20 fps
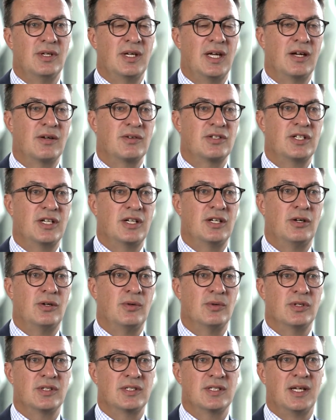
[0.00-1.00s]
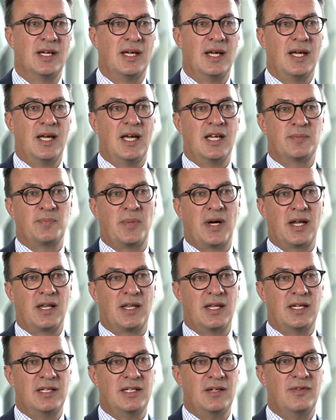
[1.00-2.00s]
our shareholders as part of
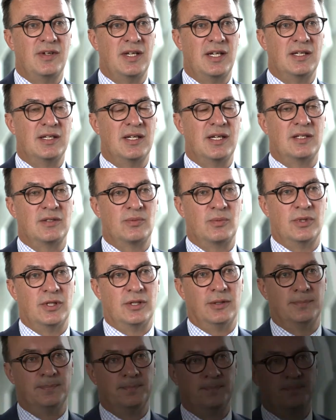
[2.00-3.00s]
their dividend as well.